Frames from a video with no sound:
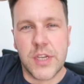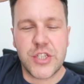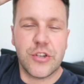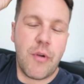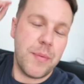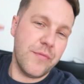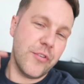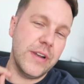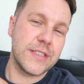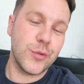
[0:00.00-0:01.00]
I took Robin
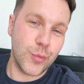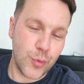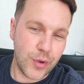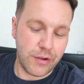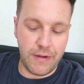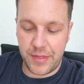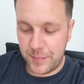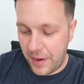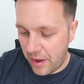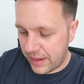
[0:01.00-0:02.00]
for a little walk around the
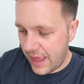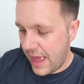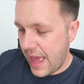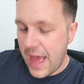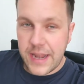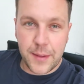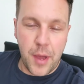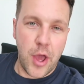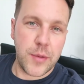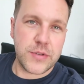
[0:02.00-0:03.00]
block, and I'm
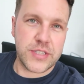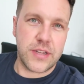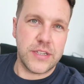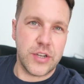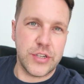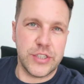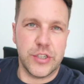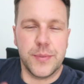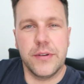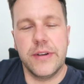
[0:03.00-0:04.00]
home. Just started tidying up, and I